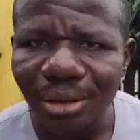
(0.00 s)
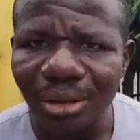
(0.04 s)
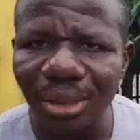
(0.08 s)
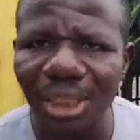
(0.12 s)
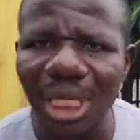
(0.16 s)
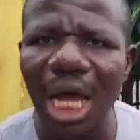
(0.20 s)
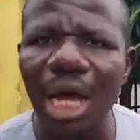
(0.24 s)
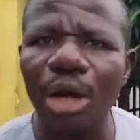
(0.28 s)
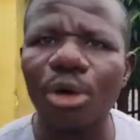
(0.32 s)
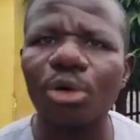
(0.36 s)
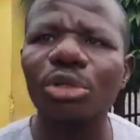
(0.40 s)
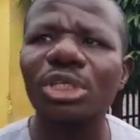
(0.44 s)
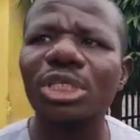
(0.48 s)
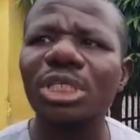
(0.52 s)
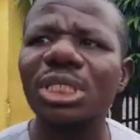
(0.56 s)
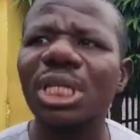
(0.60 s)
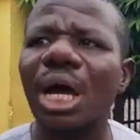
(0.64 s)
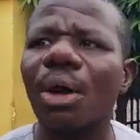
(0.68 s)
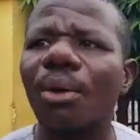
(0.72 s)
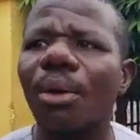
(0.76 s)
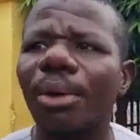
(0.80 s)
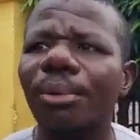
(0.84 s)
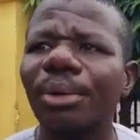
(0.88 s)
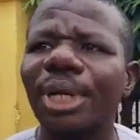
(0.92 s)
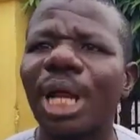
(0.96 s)
They are rooting
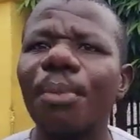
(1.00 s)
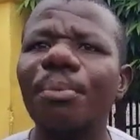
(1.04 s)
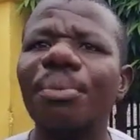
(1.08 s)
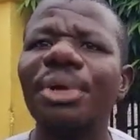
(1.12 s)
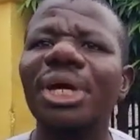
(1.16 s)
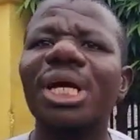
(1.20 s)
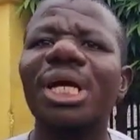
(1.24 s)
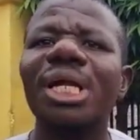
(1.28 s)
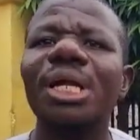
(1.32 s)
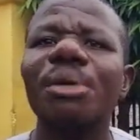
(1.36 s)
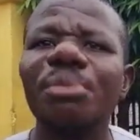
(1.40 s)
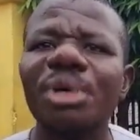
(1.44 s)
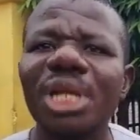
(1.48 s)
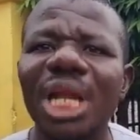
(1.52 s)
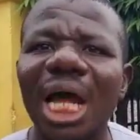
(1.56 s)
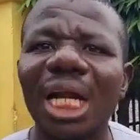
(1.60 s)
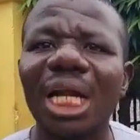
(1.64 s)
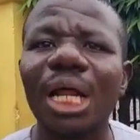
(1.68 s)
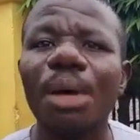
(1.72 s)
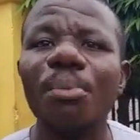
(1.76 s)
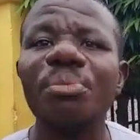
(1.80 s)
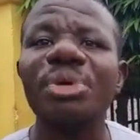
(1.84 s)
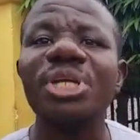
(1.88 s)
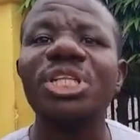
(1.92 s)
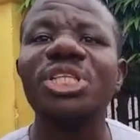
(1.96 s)
them be criminal,
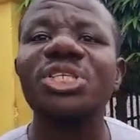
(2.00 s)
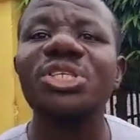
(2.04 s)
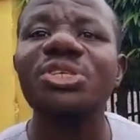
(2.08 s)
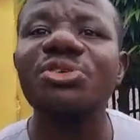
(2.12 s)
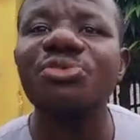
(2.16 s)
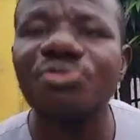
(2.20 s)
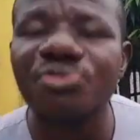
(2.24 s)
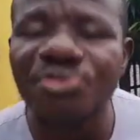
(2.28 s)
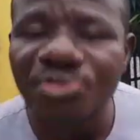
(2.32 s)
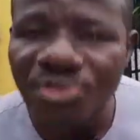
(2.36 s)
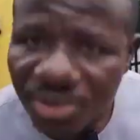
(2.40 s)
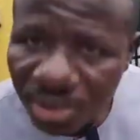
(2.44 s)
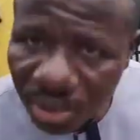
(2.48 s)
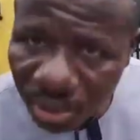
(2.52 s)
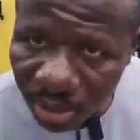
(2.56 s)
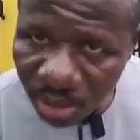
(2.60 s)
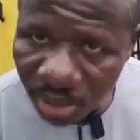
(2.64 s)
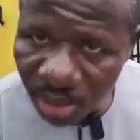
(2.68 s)
them be thief.